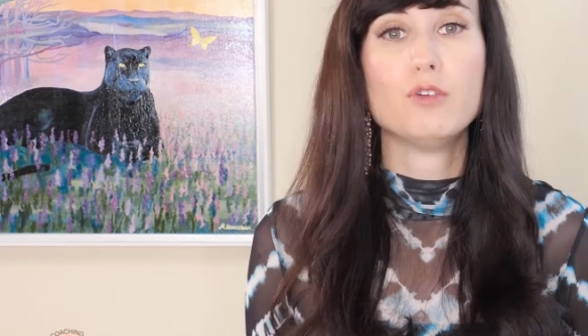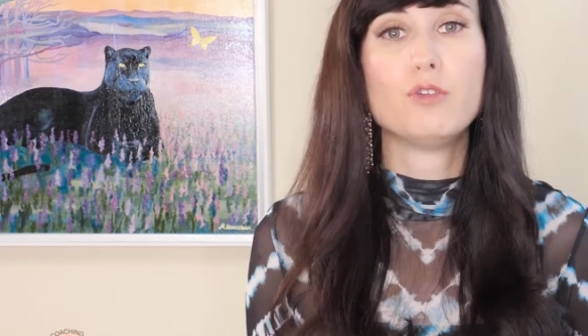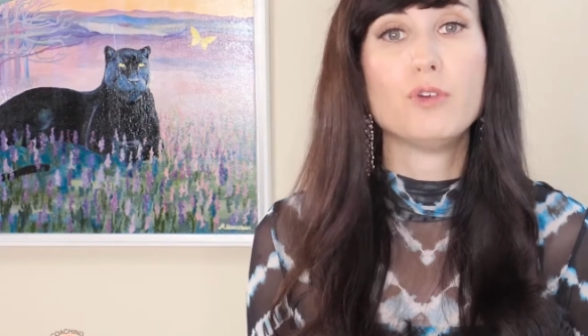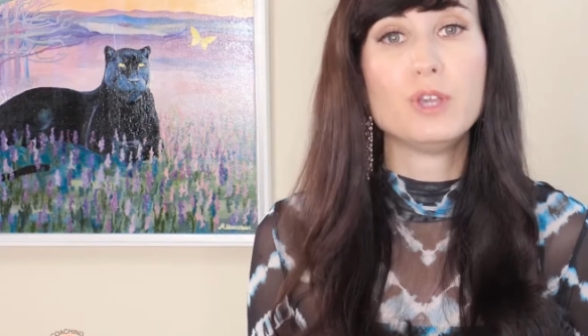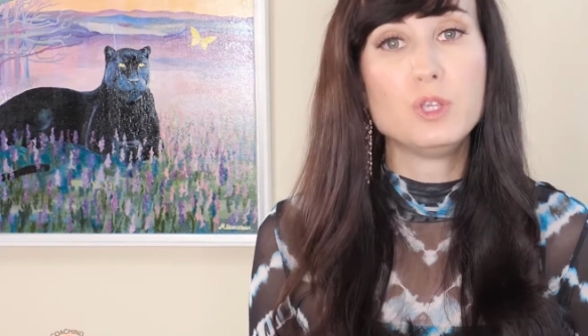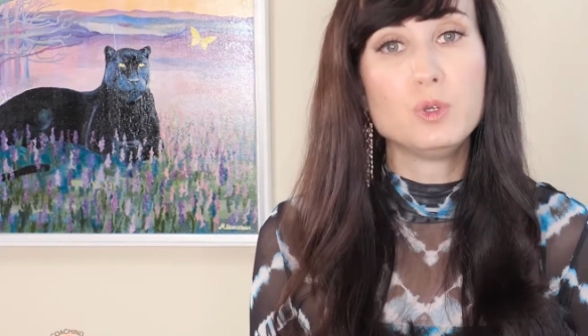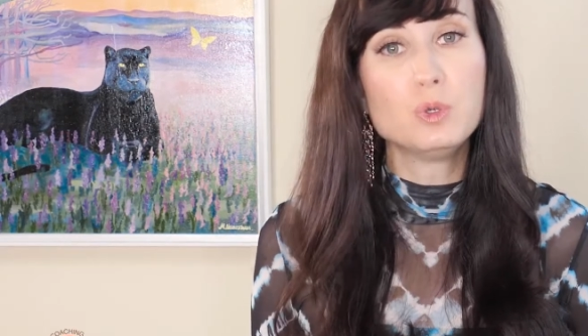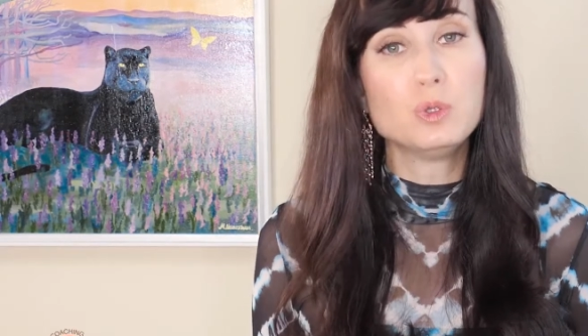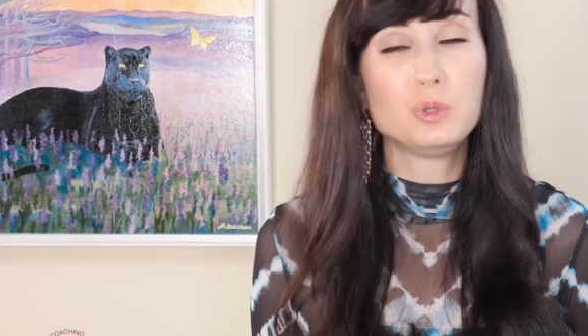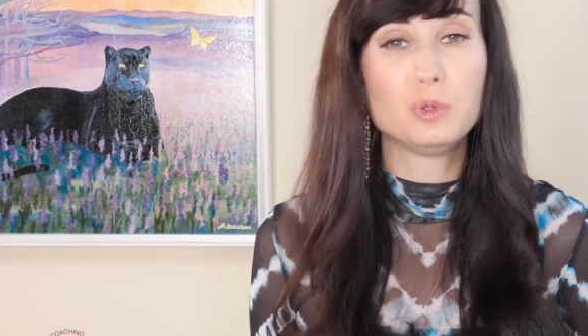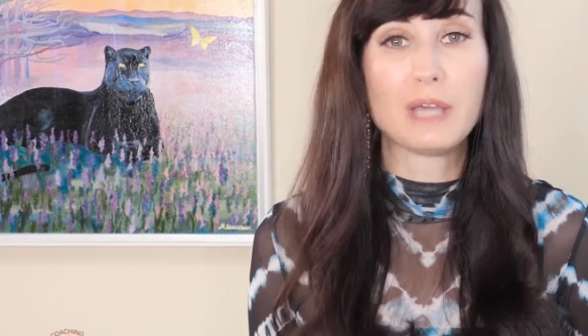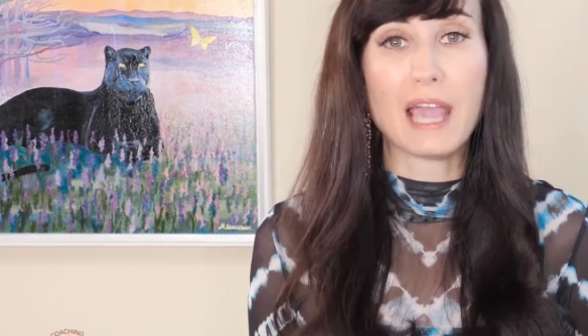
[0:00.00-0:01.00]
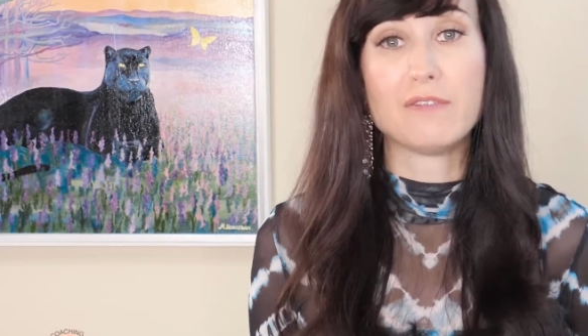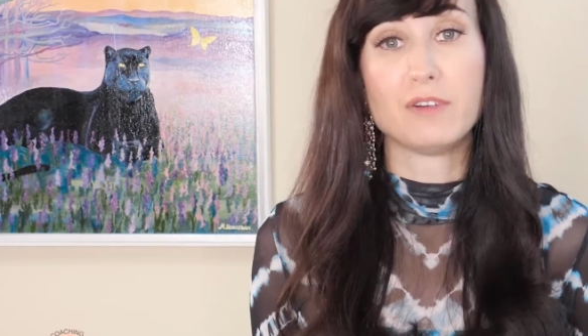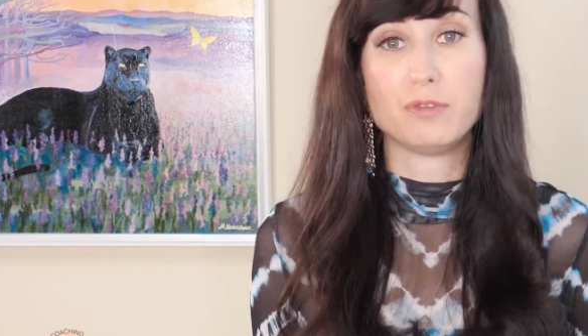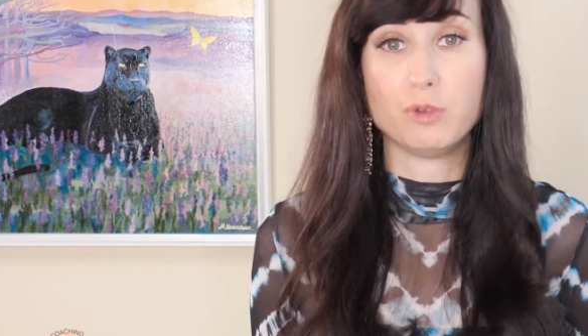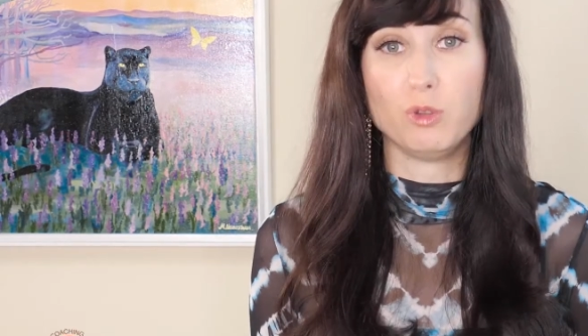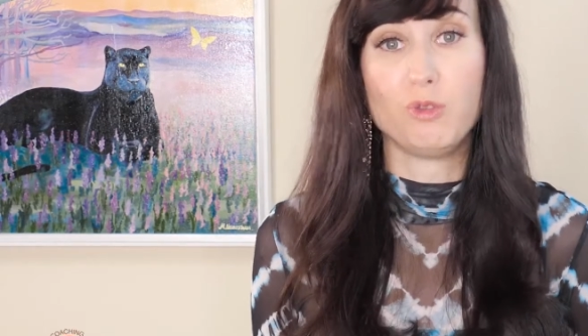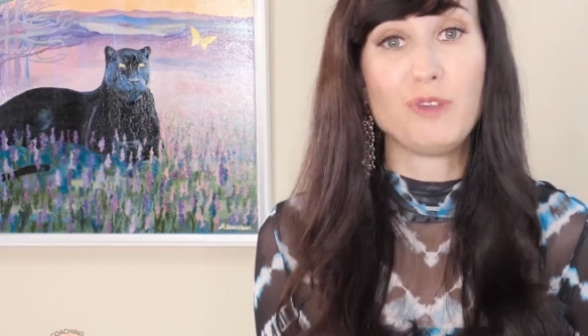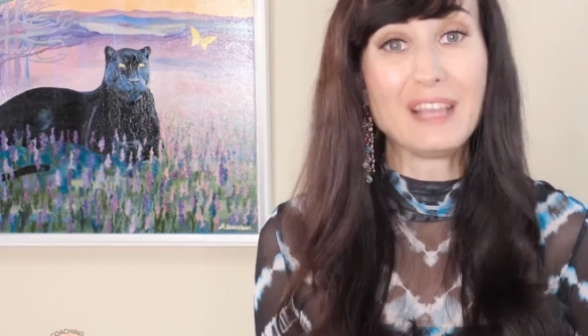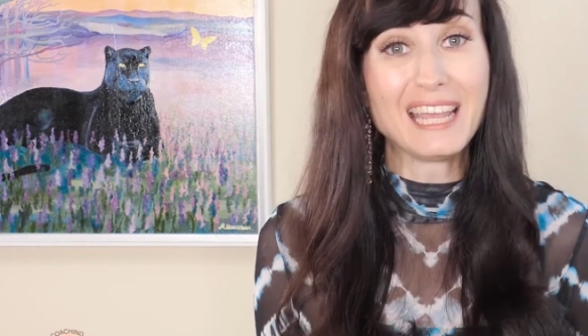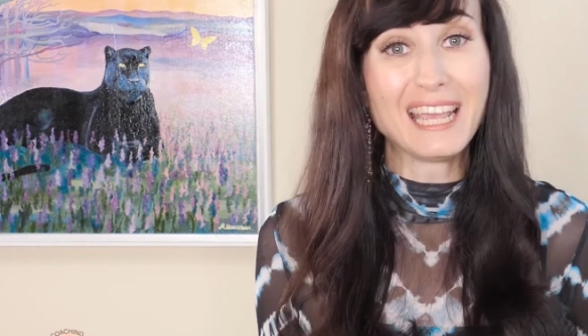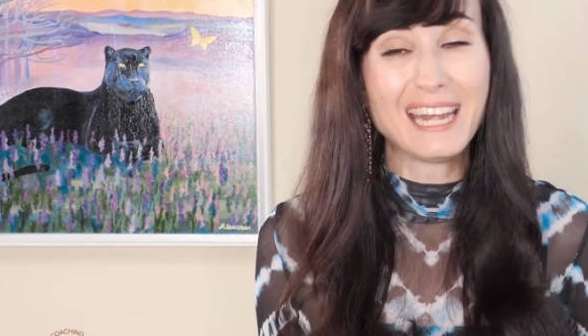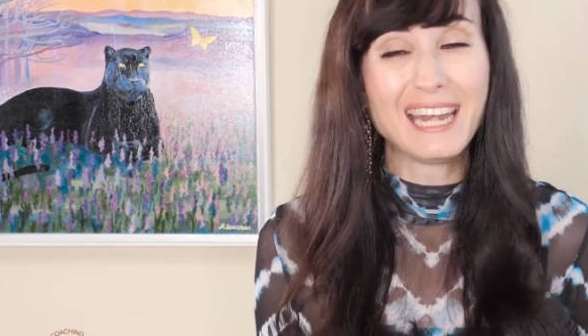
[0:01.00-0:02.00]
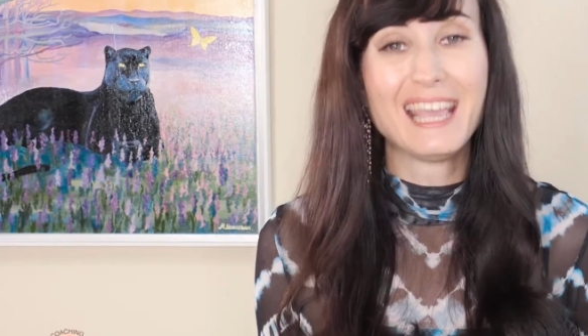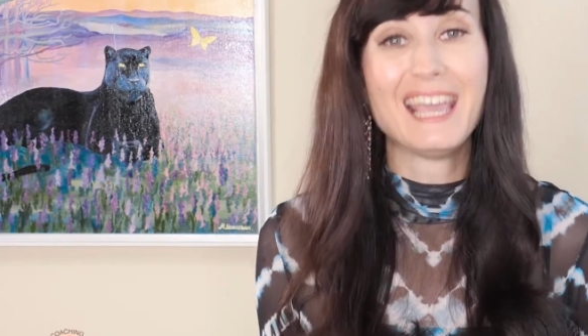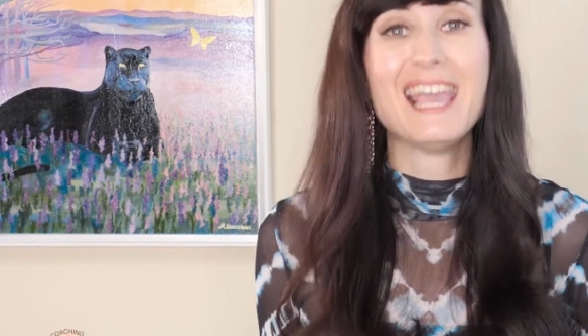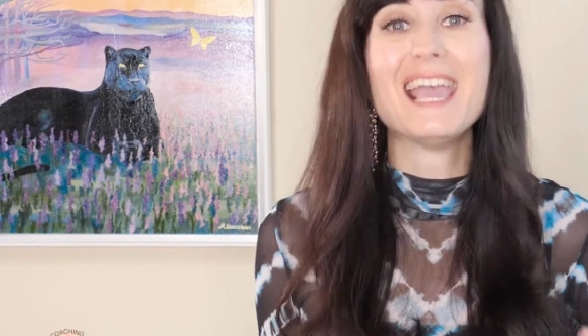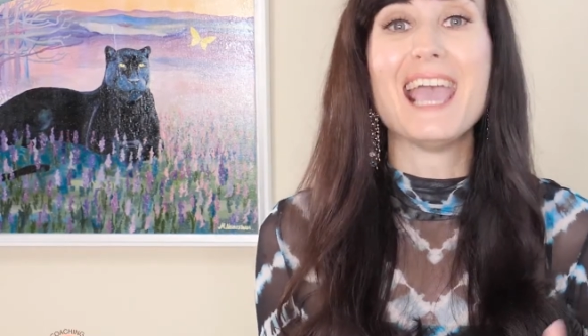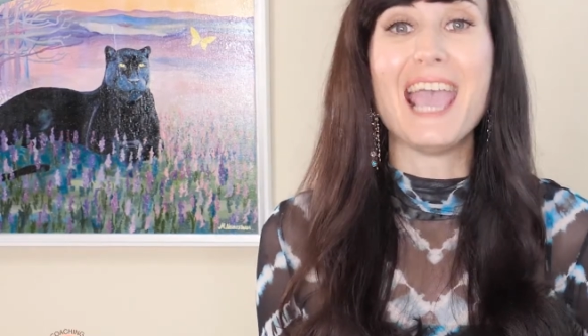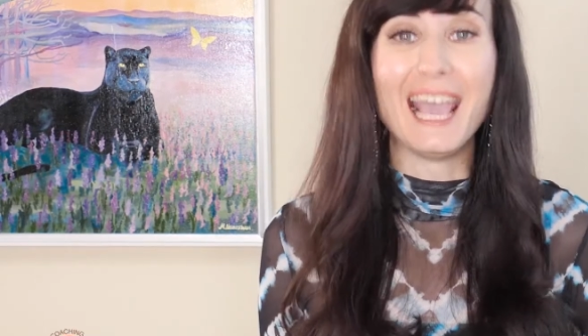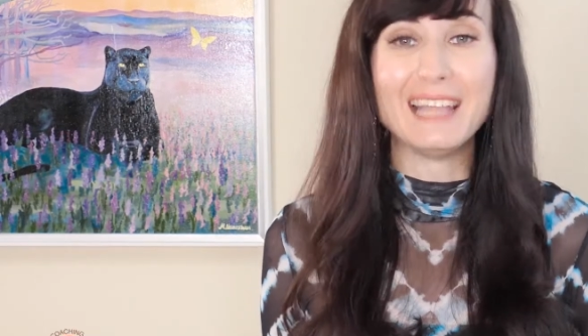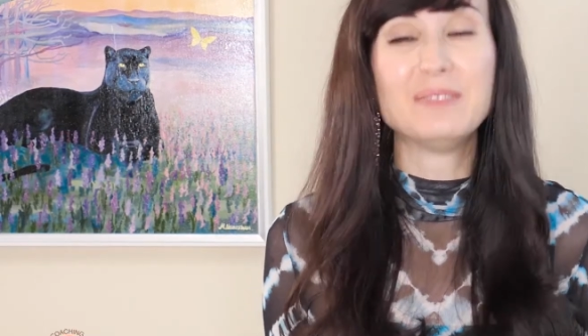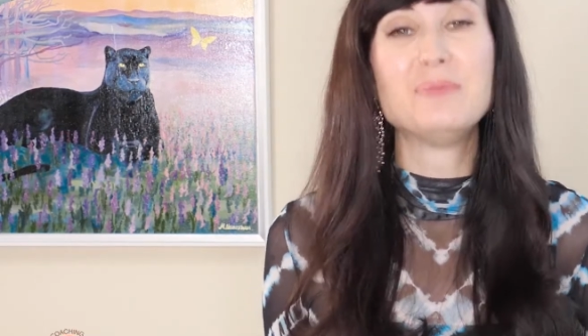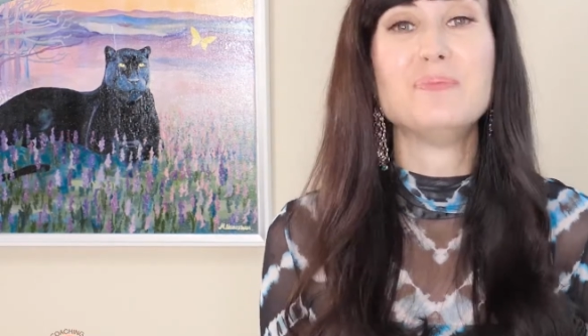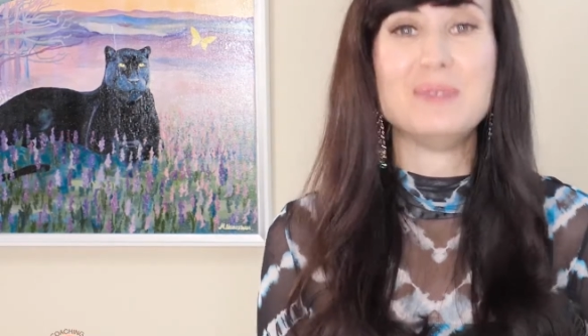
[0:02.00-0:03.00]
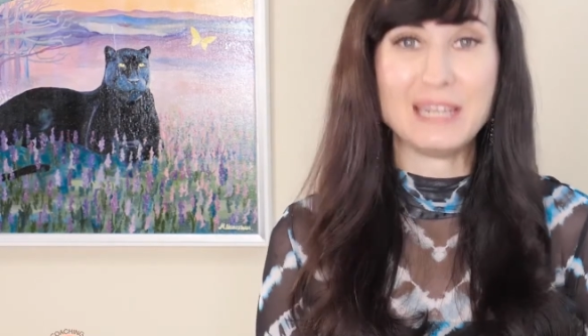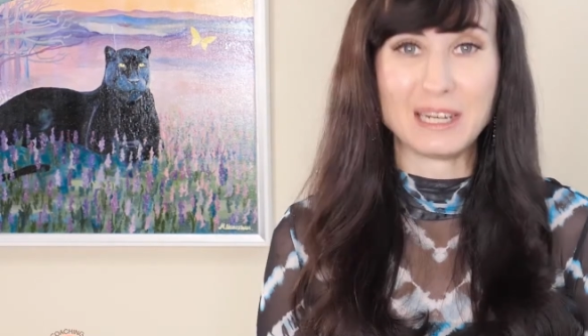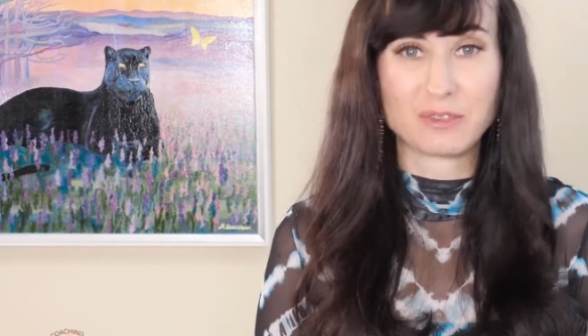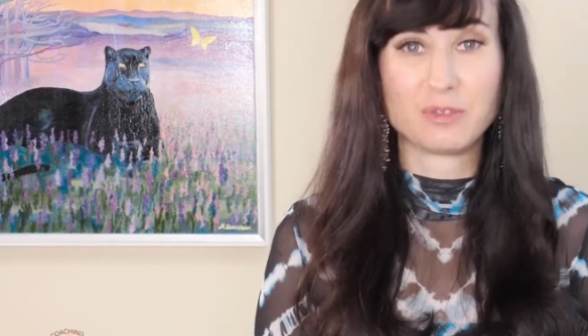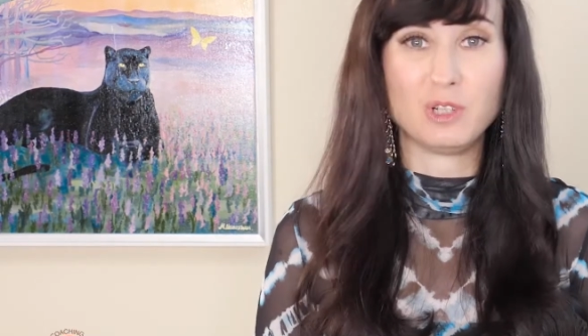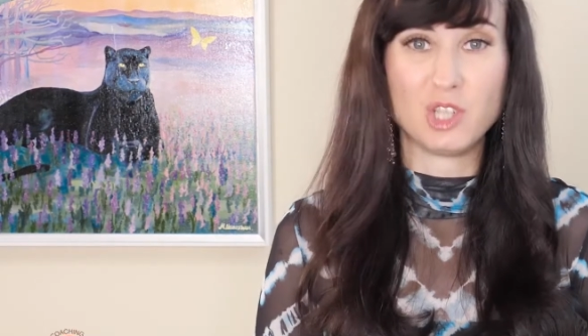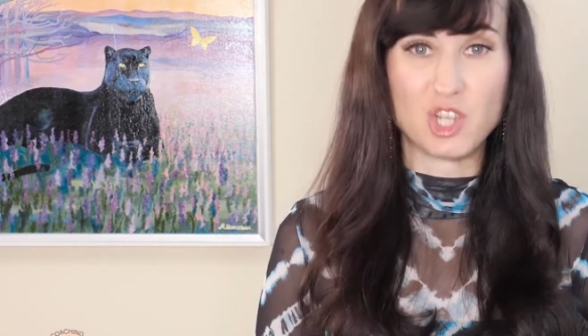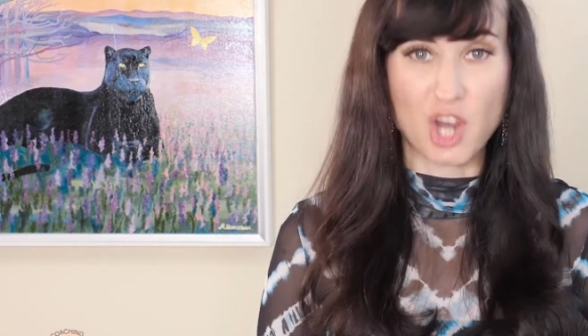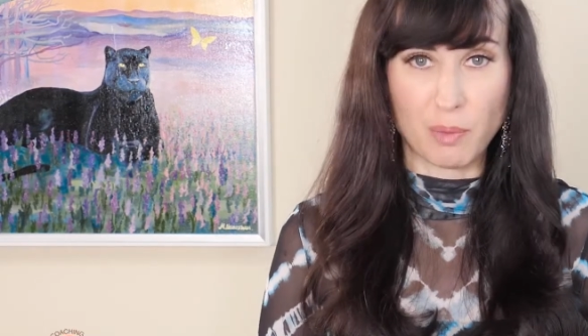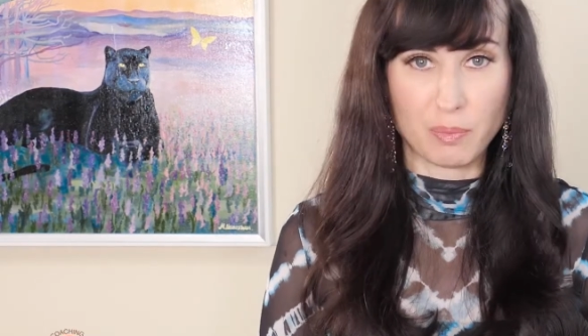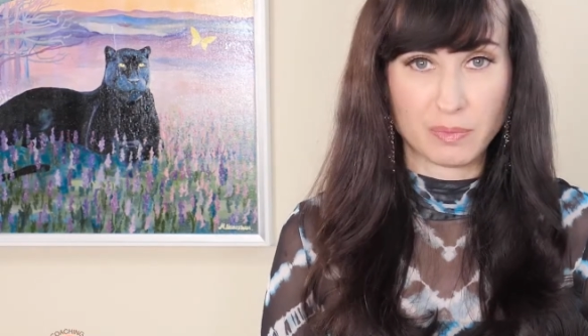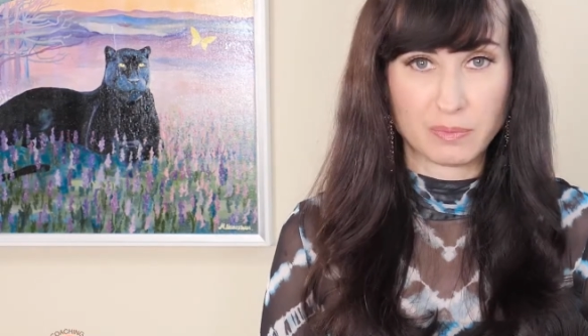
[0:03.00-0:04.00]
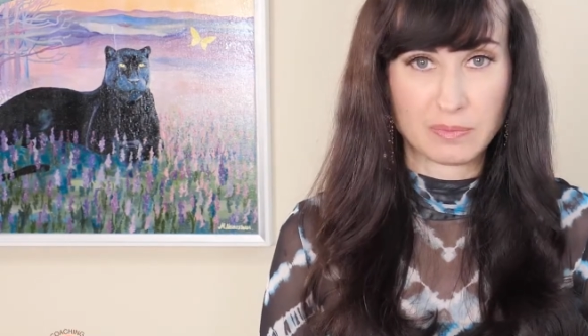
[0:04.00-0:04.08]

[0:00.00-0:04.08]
for you to have a fulfilling and meaningful job.